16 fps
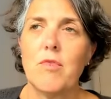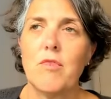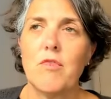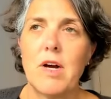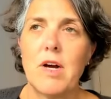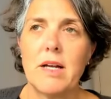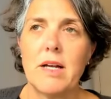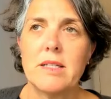
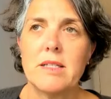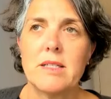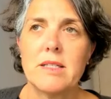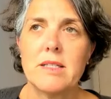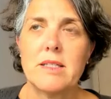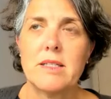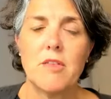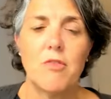
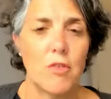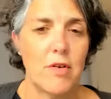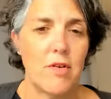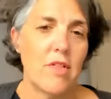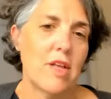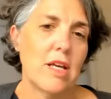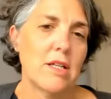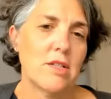finds different
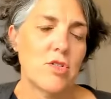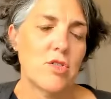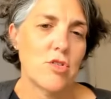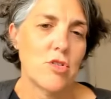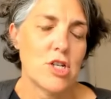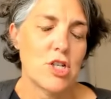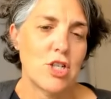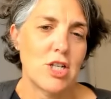things
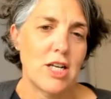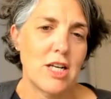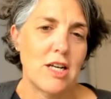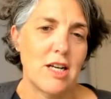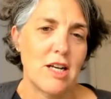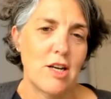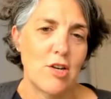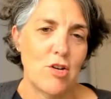
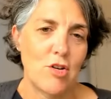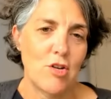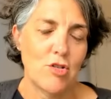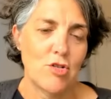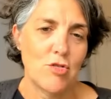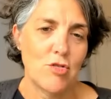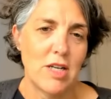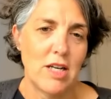nourishing and
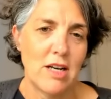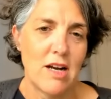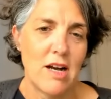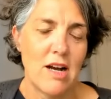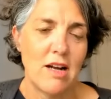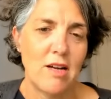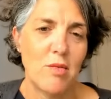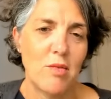nurturing.
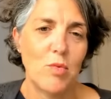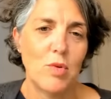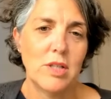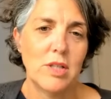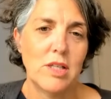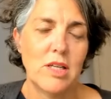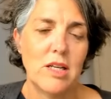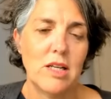I
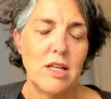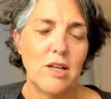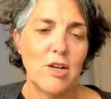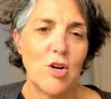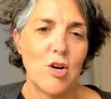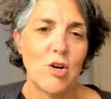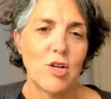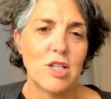would
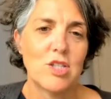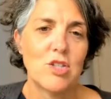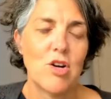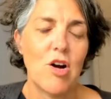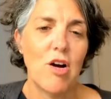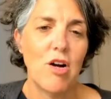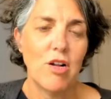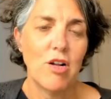encourage
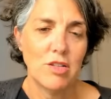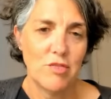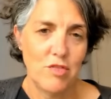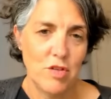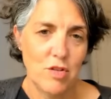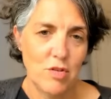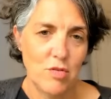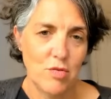all of
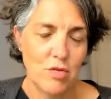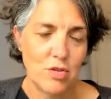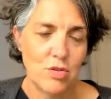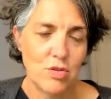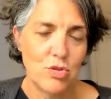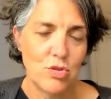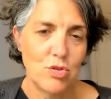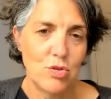you
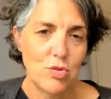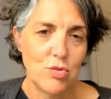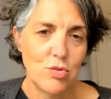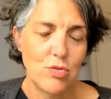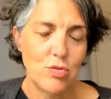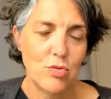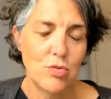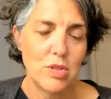
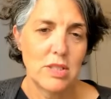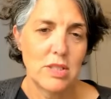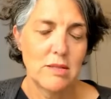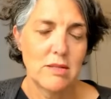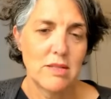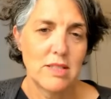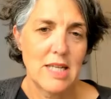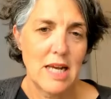to
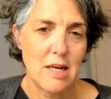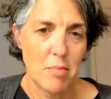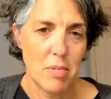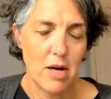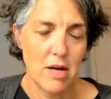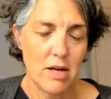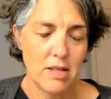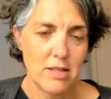take a
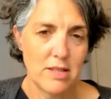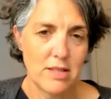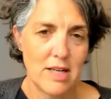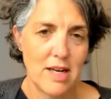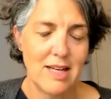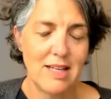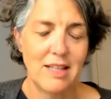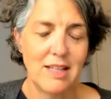pause
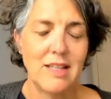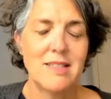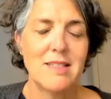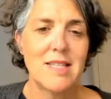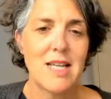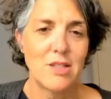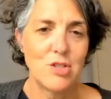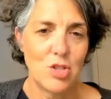and an
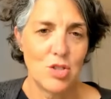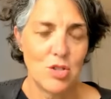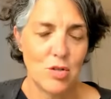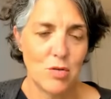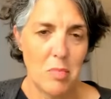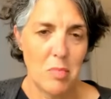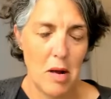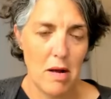
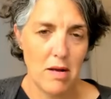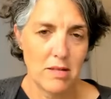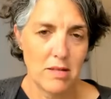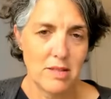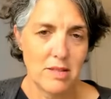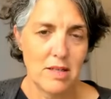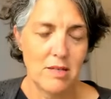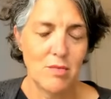intentional
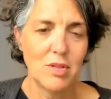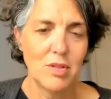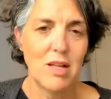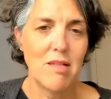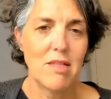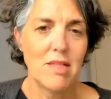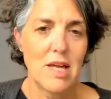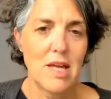pause and
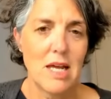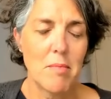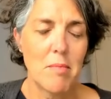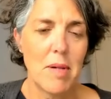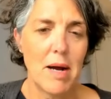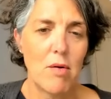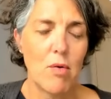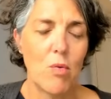really think
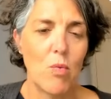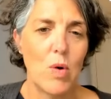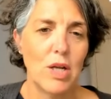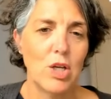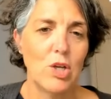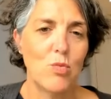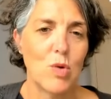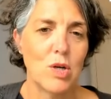about
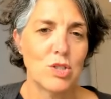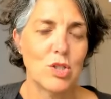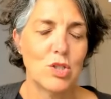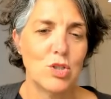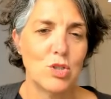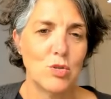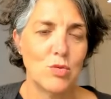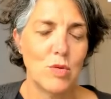what you want to
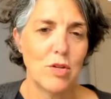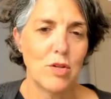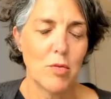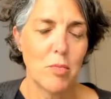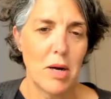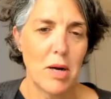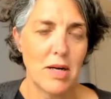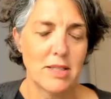do with your
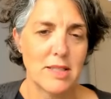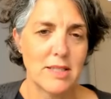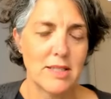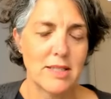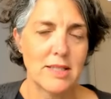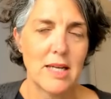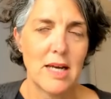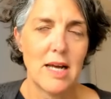
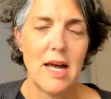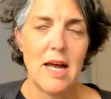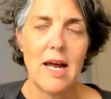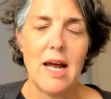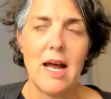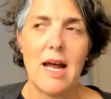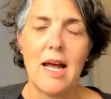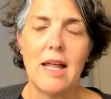pauses.
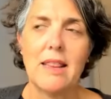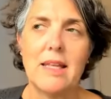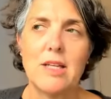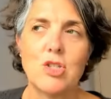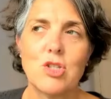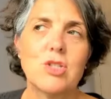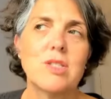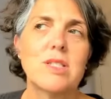I
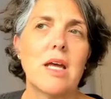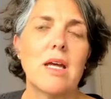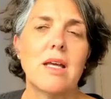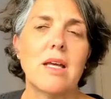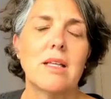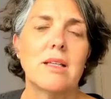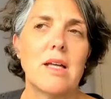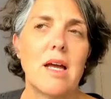think just like
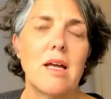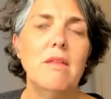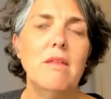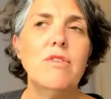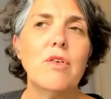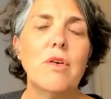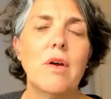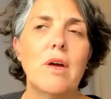in
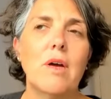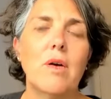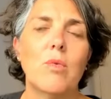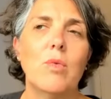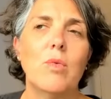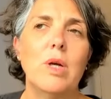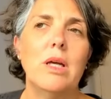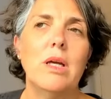life,
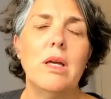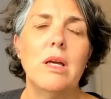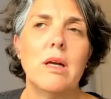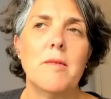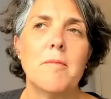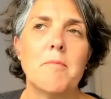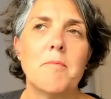we